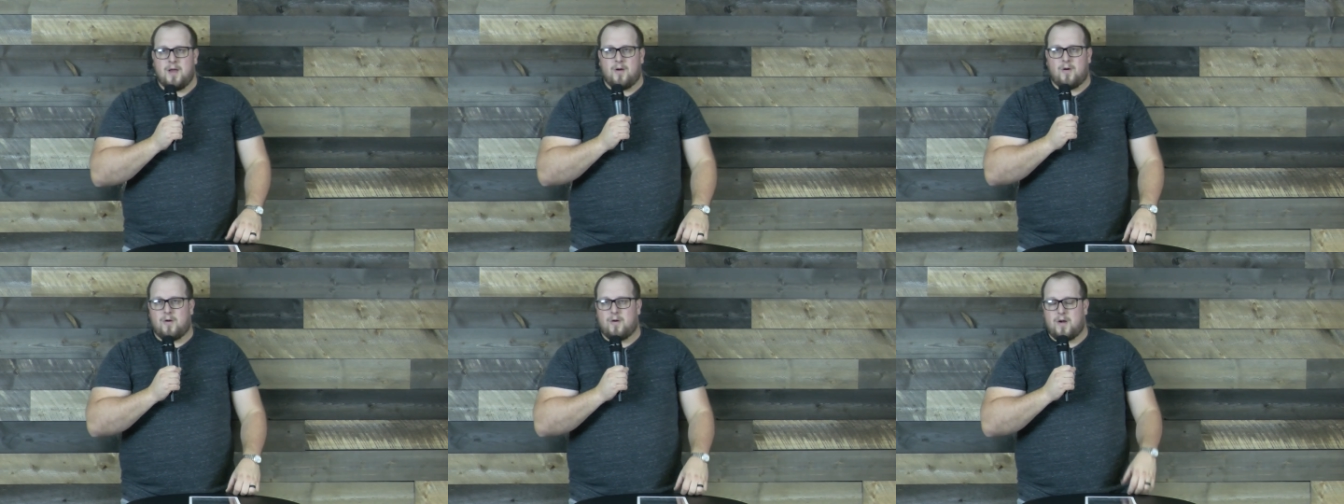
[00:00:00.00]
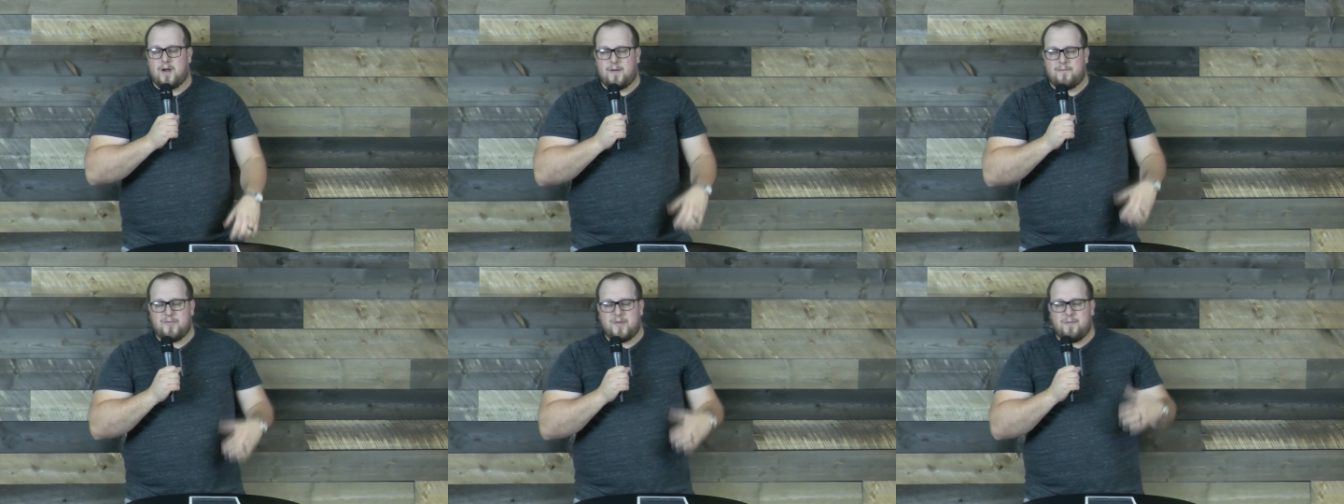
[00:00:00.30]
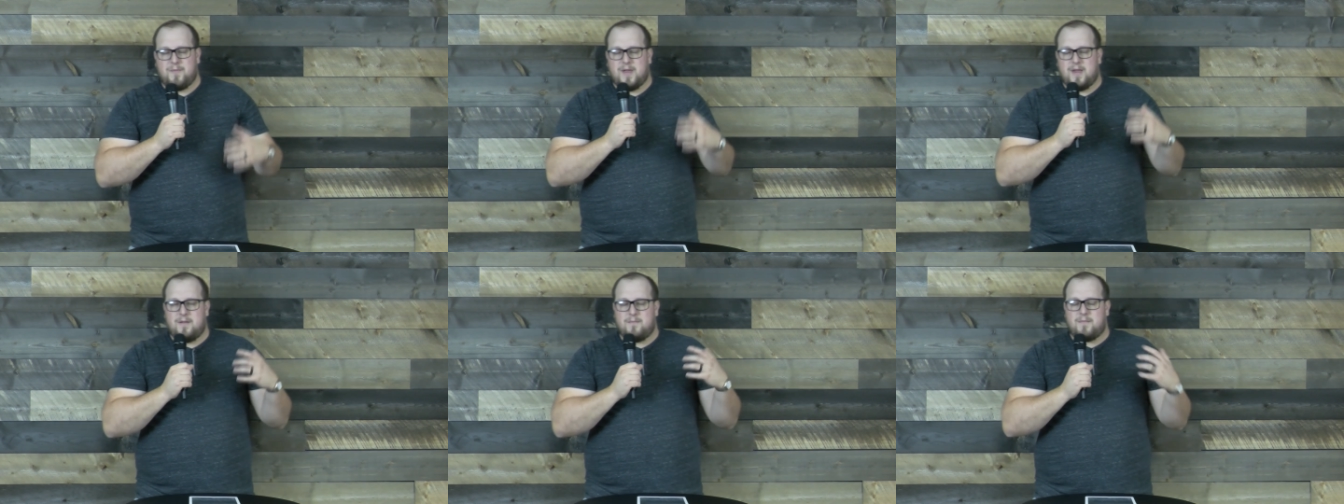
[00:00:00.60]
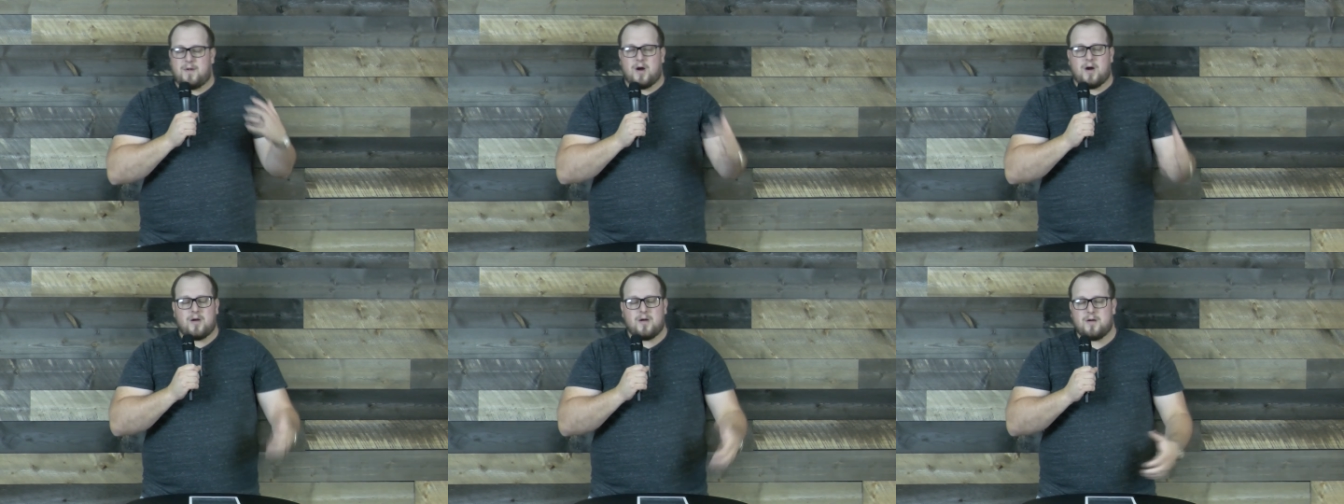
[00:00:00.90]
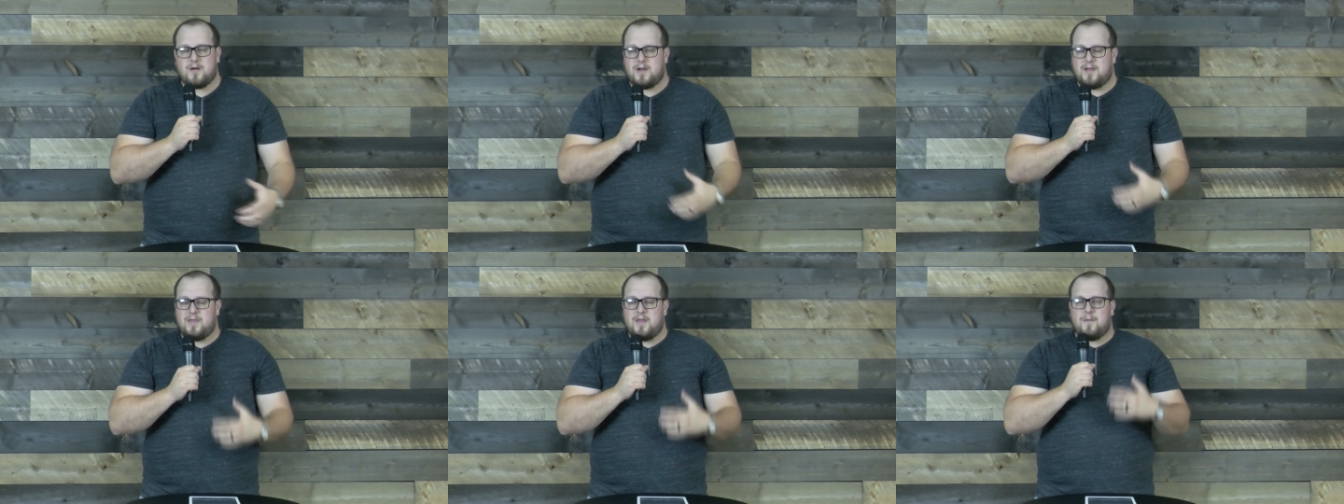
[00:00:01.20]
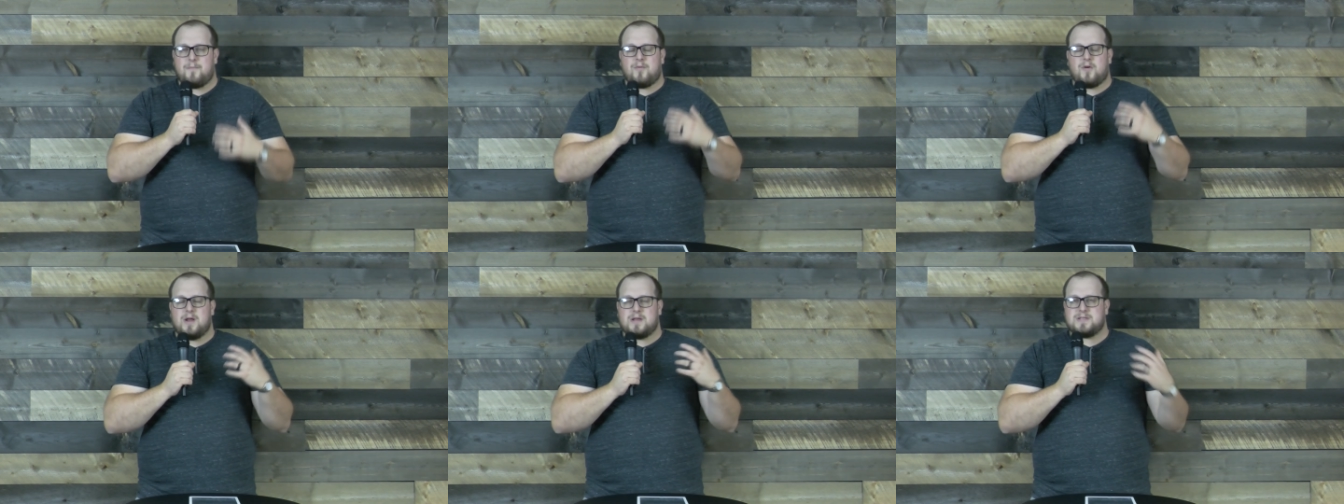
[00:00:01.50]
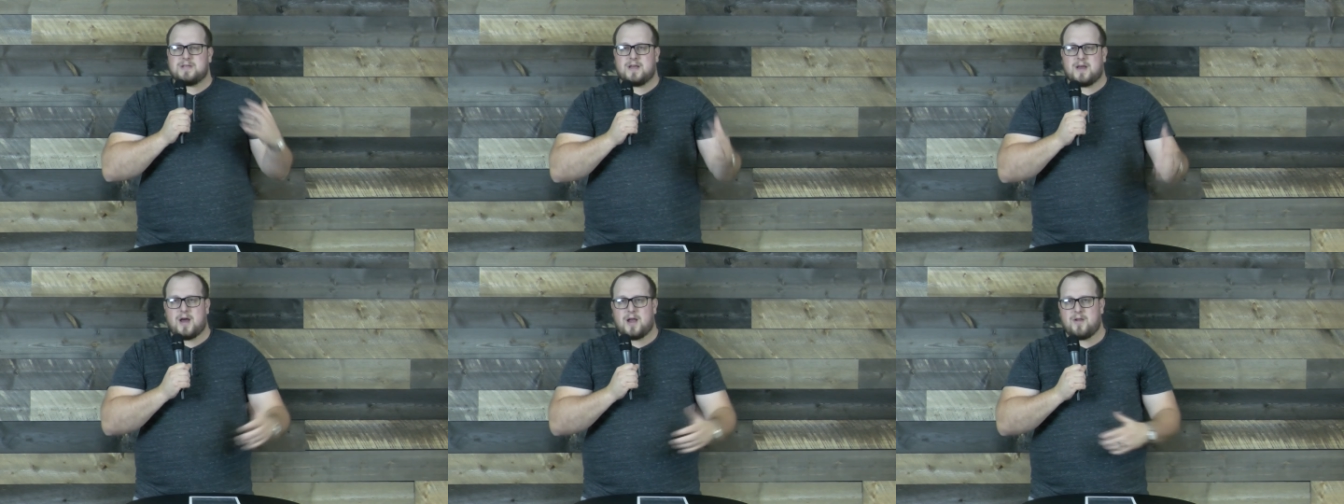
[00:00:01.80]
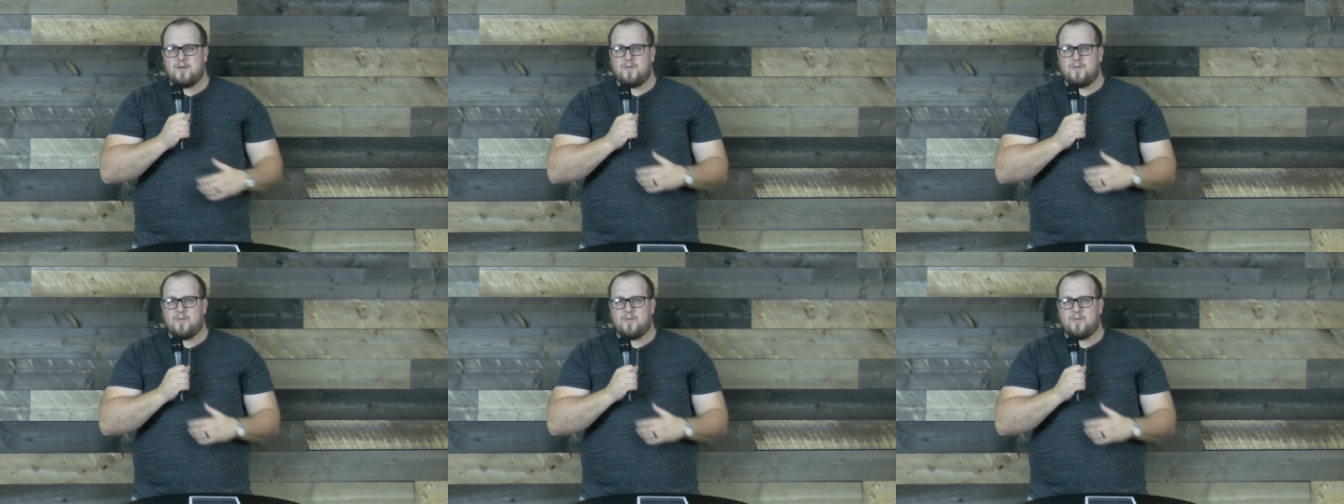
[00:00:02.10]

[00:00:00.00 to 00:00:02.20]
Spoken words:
or up to being martyred, and they're praising God.